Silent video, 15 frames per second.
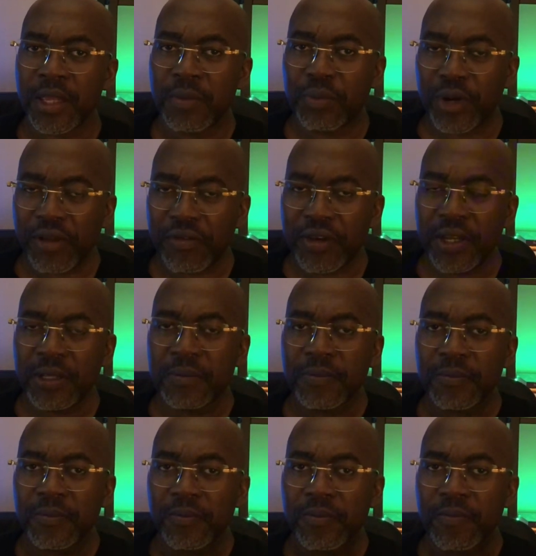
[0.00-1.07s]
Breathe in,
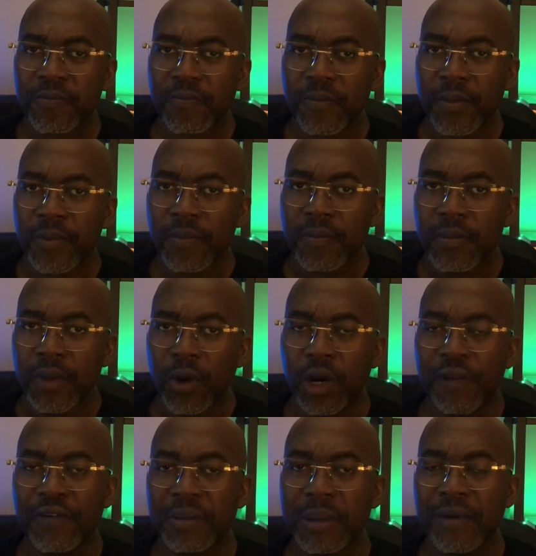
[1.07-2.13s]
hold
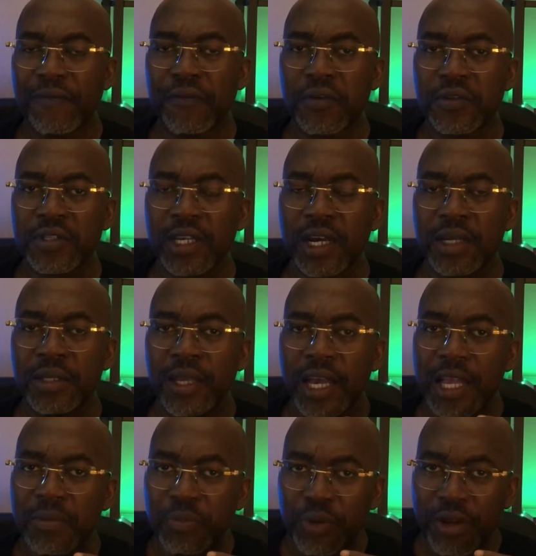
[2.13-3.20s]
it for about 4 seconds,
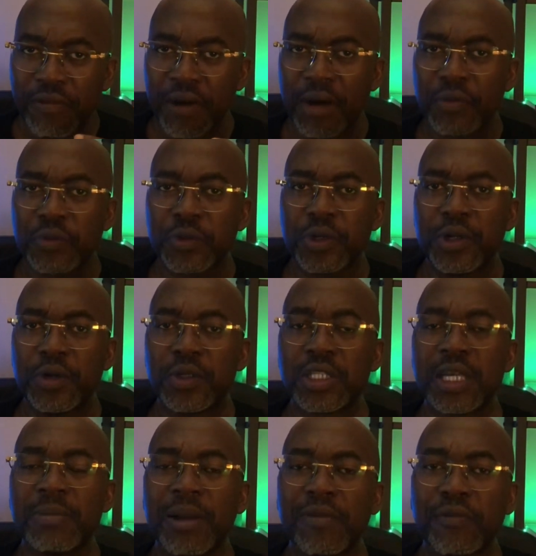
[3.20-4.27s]
and breathe out through the nose
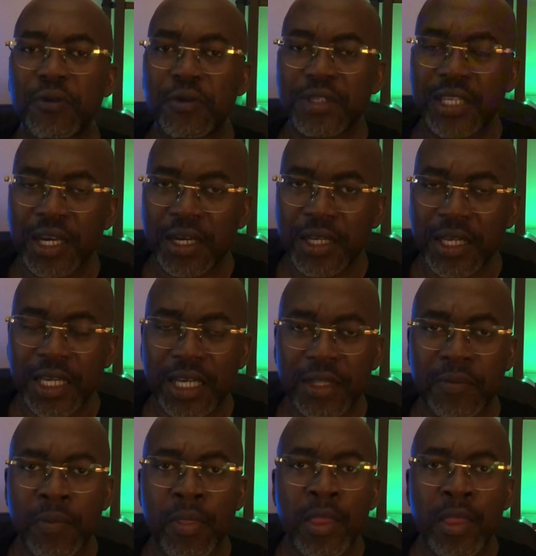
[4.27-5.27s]
about 4 seconds again.